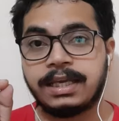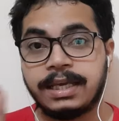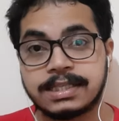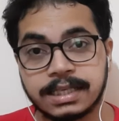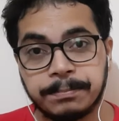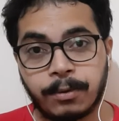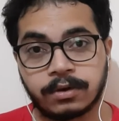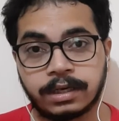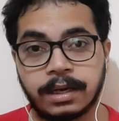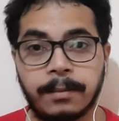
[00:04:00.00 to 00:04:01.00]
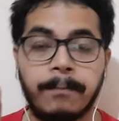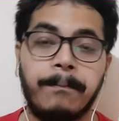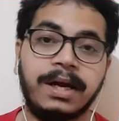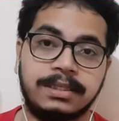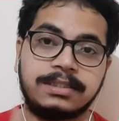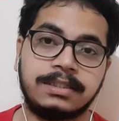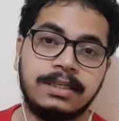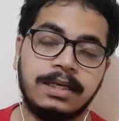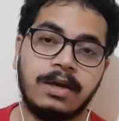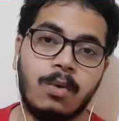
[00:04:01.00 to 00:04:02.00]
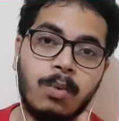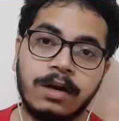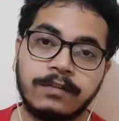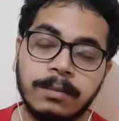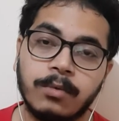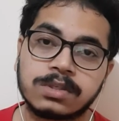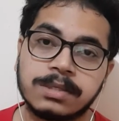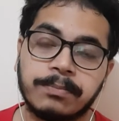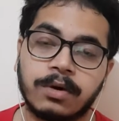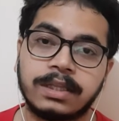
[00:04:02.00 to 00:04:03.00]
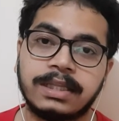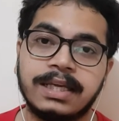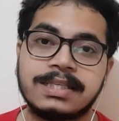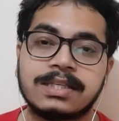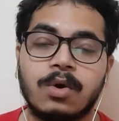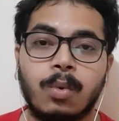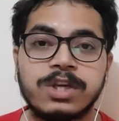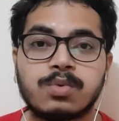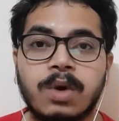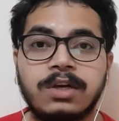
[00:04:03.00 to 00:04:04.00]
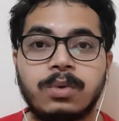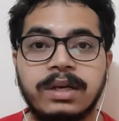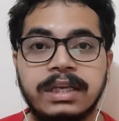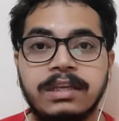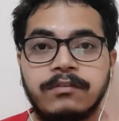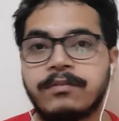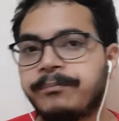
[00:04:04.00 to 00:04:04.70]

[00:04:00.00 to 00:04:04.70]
is important, but one of the most important thing is which one to leave.